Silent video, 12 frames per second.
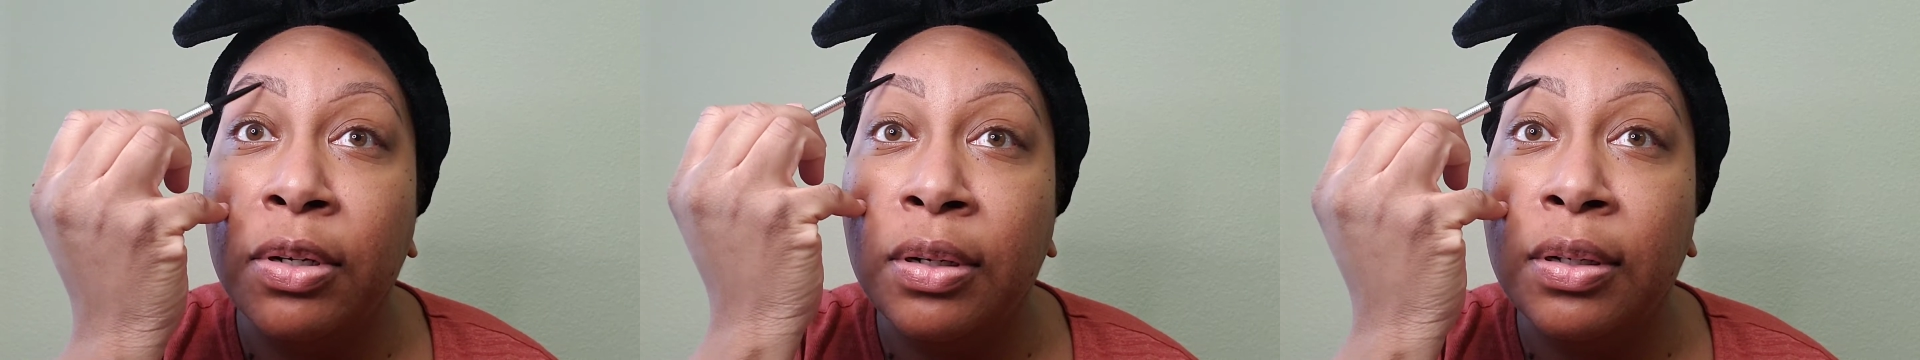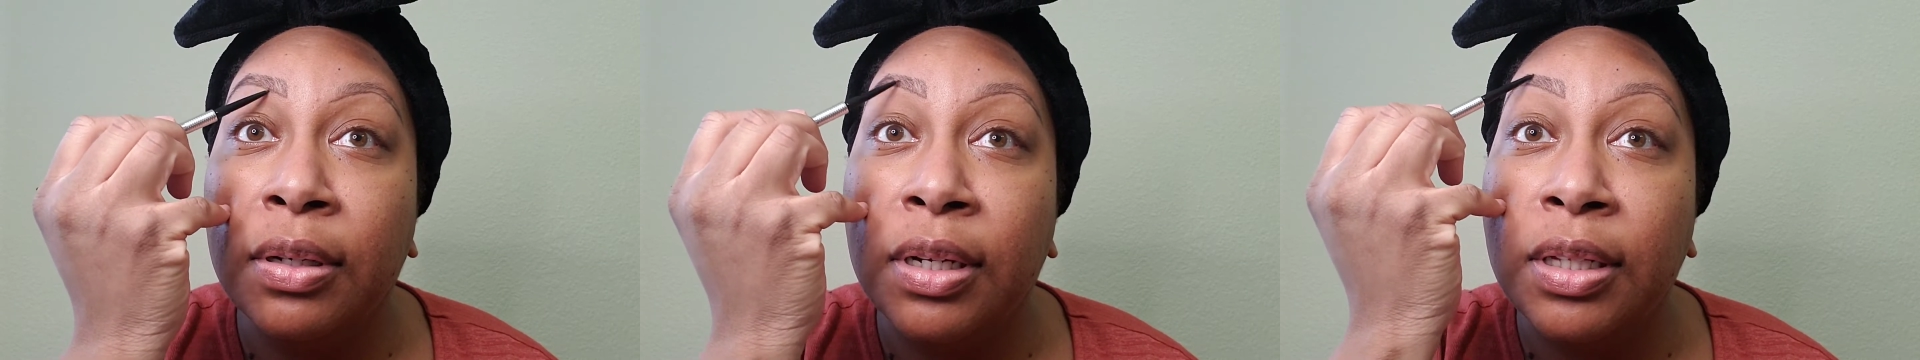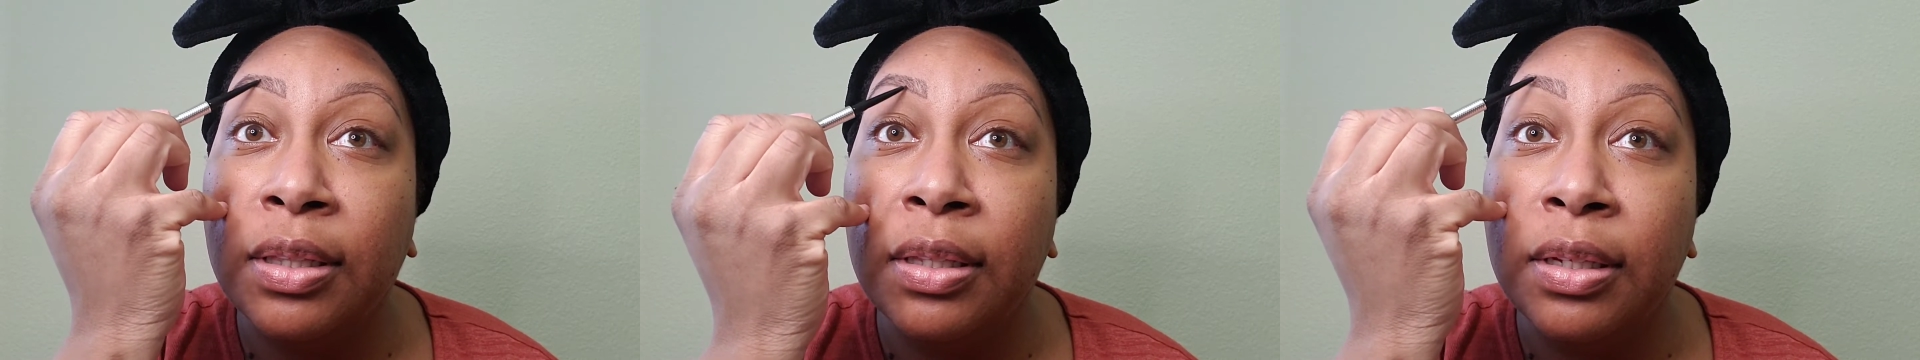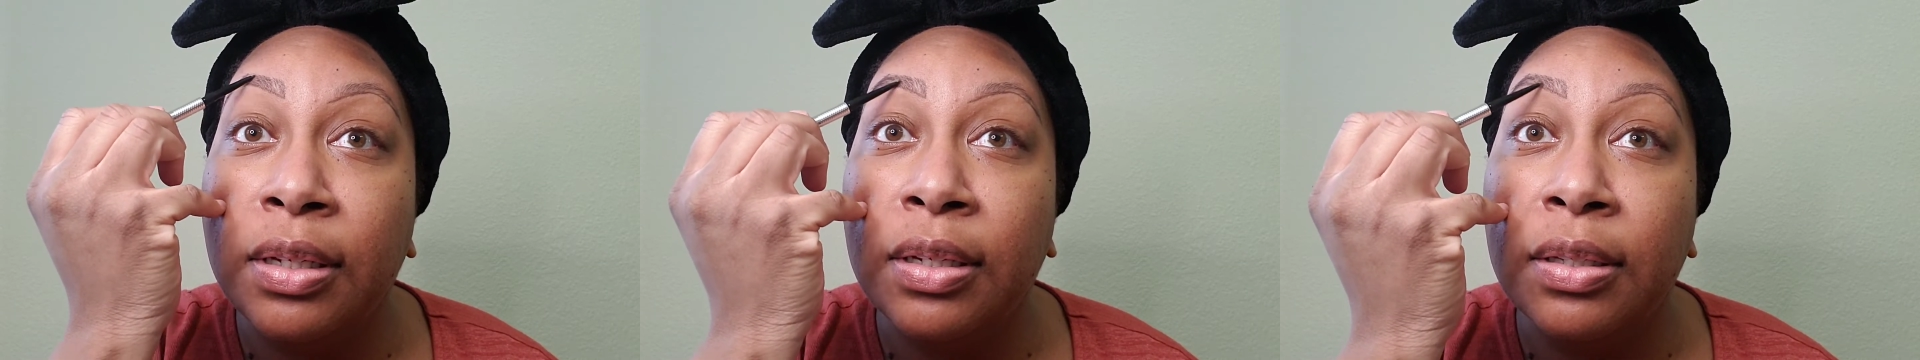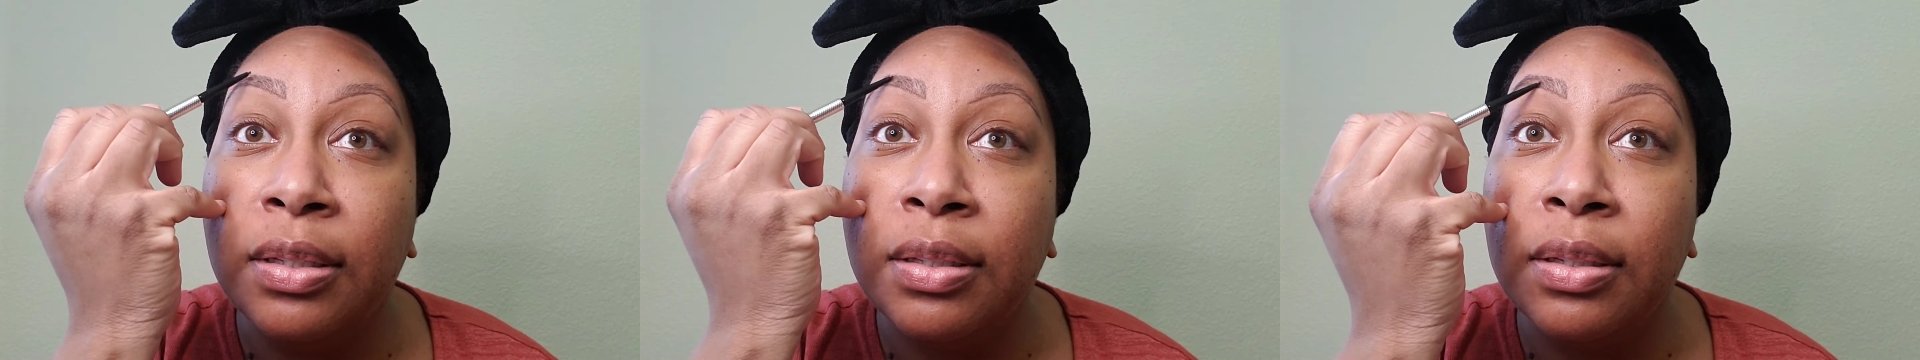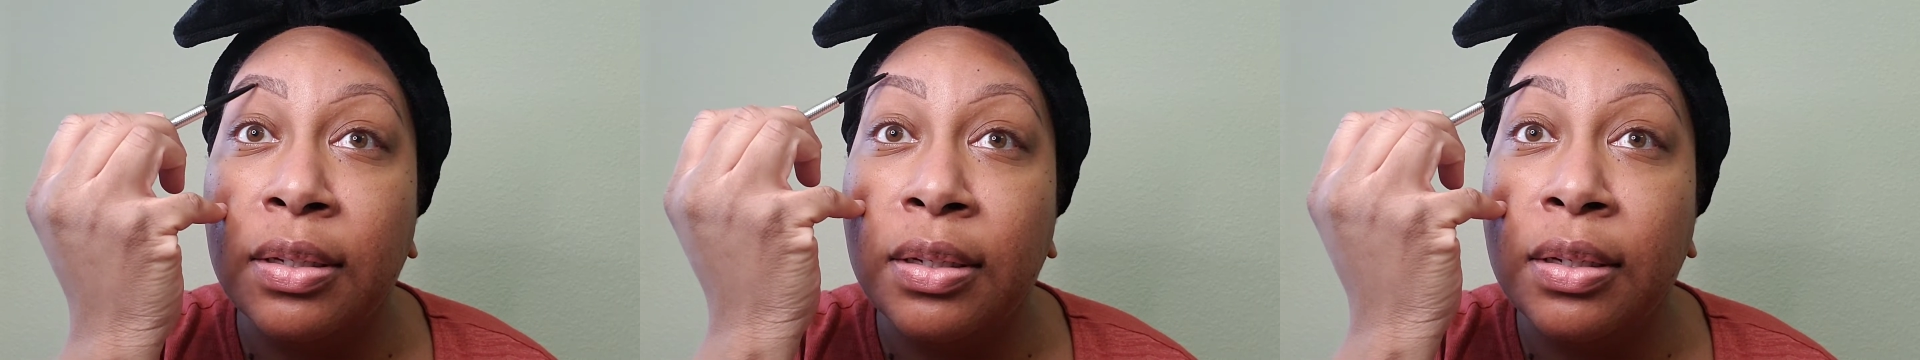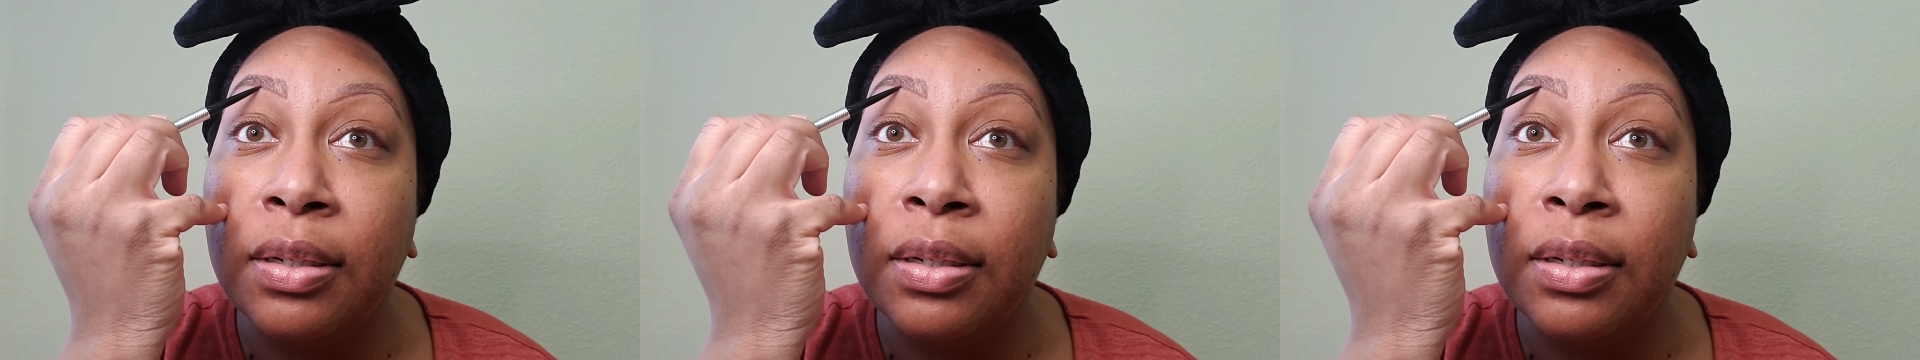on like this.